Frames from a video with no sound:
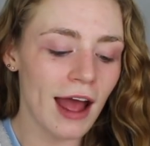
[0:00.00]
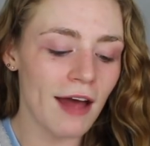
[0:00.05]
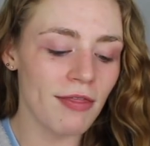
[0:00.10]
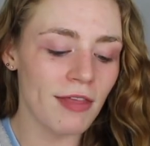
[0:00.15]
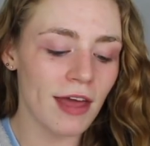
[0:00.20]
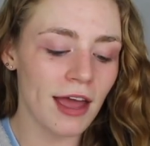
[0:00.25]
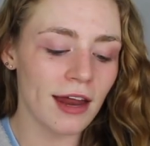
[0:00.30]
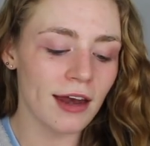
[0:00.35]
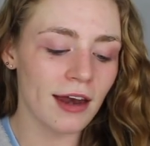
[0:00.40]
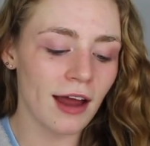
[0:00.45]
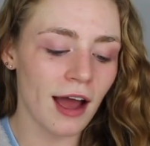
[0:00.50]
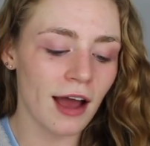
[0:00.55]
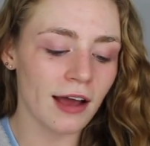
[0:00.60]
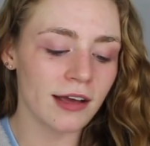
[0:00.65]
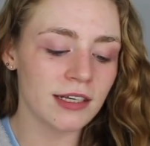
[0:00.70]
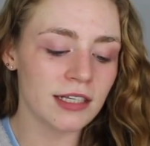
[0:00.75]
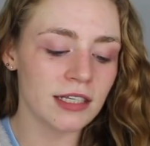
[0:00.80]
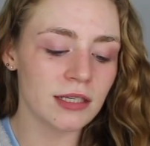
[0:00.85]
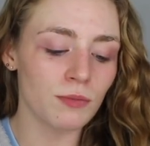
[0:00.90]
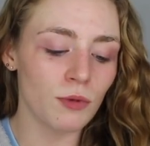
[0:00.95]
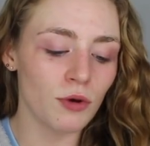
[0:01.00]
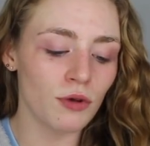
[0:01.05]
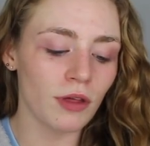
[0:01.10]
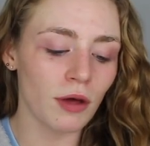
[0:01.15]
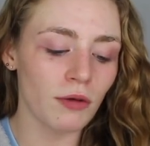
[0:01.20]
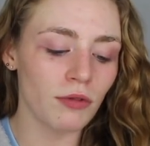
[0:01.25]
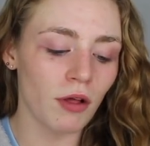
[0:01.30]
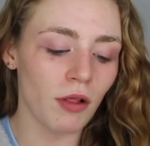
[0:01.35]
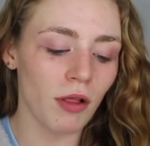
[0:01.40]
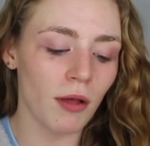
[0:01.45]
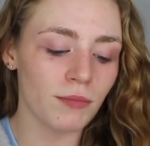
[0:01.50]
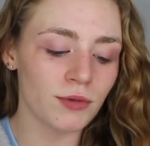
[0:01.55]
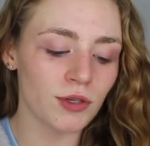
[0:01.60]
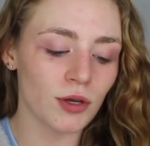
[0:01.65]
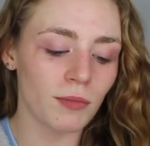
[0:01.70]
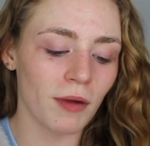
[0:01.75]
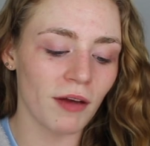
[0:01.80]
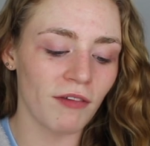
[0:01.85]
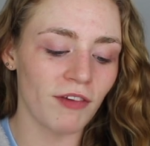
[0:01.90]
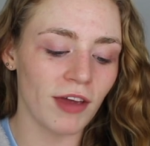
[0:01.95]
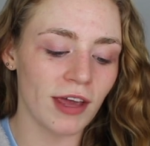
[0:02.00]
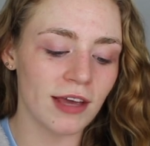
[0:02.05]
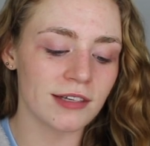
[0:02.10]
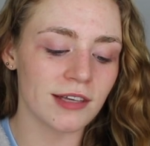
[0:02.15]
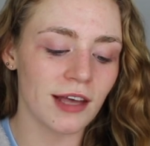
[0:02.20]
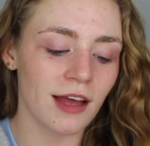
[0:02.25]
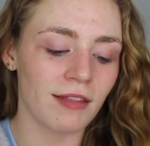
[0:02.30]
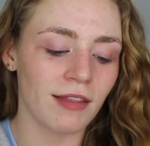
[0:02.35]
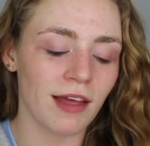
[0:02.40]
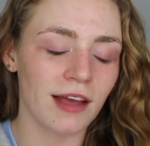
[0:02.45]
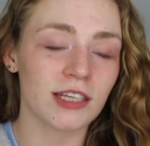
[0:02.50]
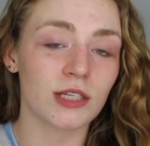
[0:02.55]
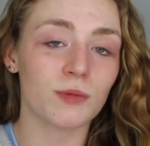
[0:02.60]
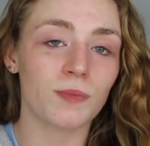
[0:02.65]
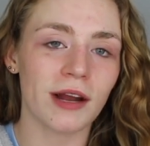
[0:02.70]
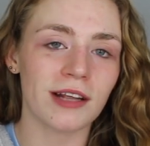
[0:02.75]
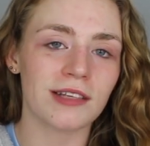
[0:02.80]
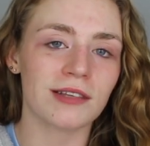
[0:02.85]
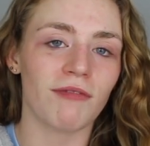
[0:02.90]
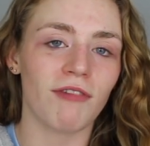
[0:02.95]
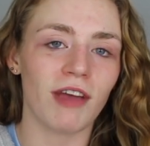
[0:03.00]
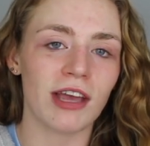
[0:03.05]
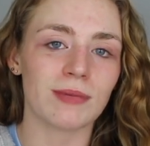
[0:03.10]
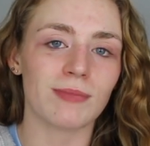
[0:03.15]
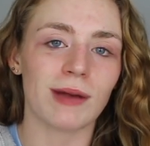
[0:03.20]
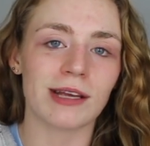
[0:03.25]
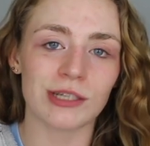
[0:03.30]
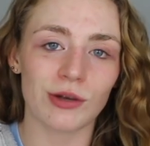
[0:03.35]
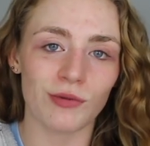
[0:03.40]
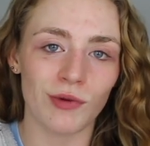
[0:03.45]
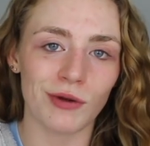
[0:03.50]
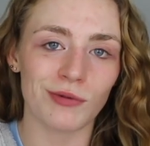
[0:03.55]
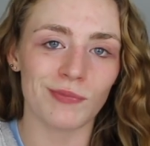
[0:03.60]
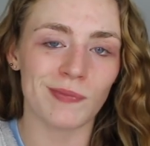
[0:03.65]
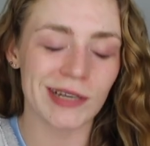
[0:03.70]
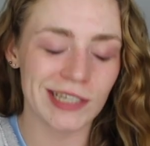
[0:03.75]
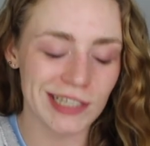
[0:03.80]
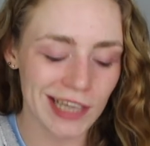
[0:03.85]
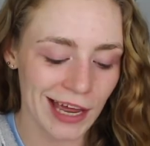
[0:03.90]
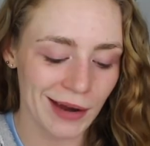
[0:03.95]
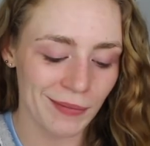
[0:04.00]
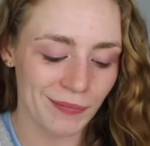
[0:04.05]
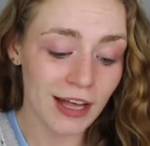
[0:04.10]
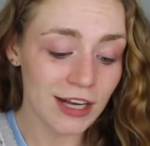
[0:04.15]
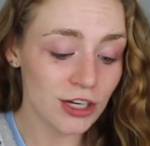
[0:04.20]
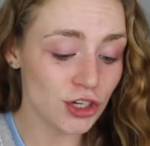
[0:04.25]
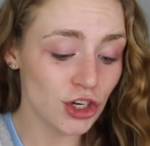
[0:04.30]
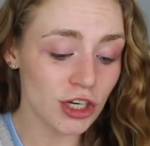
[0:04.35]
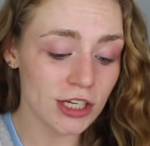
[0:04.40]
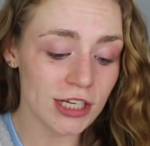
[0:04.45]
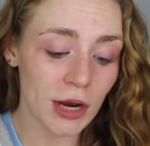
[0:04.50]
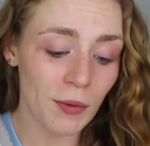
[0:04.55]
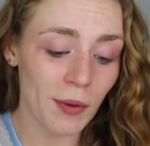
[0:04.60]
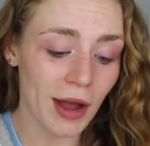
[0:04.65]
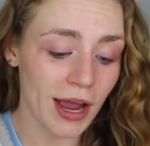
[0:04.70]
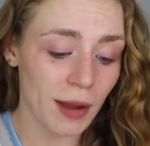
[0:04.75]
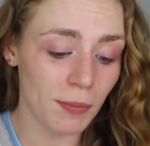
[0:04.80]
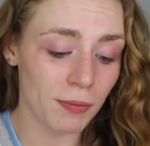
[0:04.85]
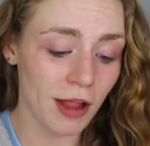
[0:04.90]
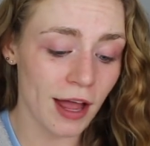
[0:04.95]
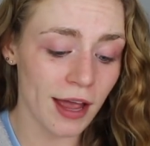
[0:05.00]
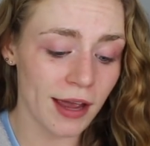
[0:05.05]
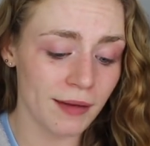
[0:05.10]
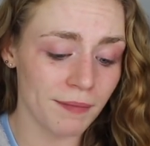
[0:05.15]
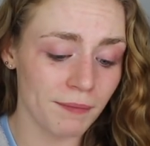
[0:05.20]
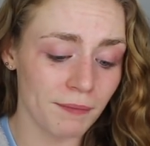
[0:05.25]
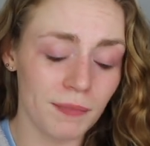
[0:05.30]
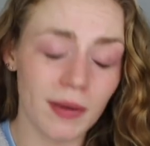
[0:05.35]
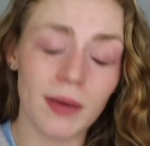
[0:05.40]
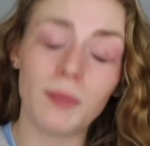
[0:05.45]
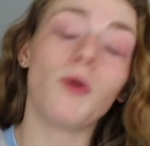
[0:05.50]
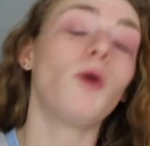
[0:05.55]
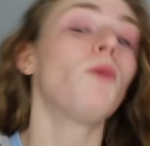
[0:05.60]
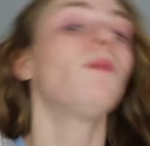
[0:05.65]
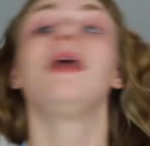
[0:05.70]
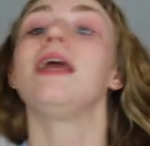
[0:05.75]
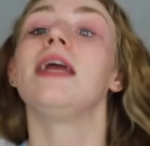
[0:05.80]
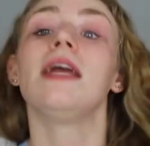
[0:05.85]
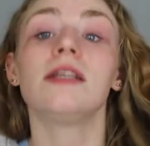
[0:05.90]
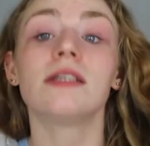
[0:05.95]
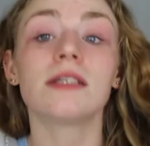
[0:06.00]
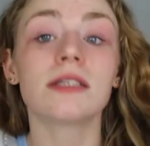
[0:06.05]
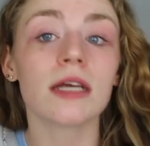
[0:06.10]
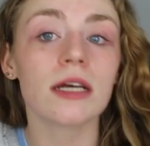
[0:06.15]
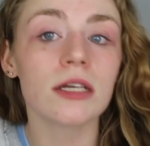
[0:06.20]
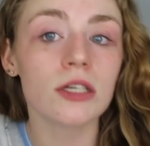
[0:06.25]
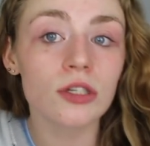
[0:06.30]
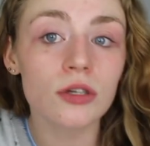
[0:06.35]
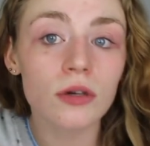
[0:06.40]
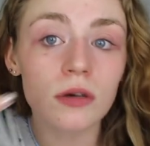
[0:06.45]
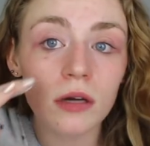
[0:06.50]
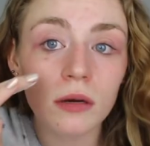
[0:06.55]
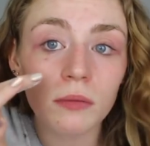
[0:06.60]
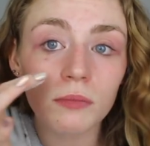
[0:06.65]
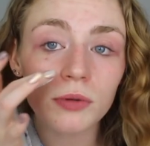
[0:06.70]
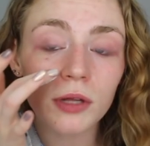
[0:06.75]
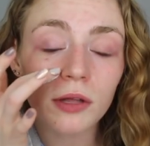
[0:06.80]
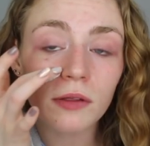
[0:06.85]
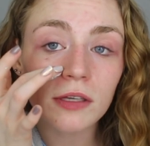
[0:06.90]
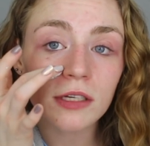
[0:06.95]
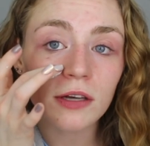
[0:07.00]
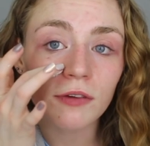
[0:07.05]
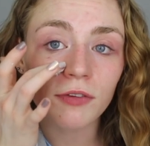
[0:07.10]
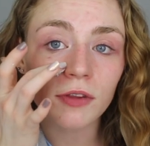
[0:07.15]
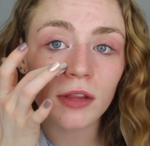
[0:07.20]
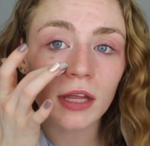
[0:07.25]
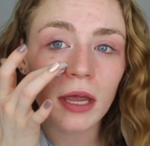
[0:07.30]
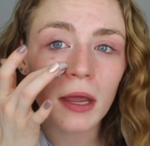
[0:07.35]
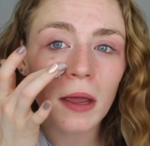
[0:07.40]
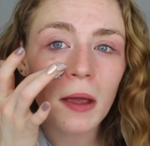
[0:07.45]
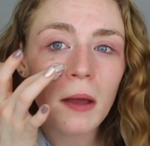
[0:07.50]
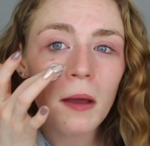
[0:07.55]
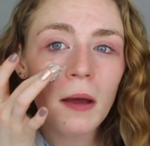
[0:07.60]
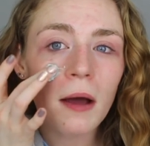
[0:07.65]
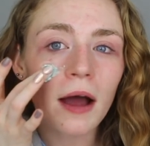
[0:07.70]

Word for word: and then I smooth out the lumps on my face, and that spreads the face mask around my skin. That's just how I apply it. People may decide to do it completely differently.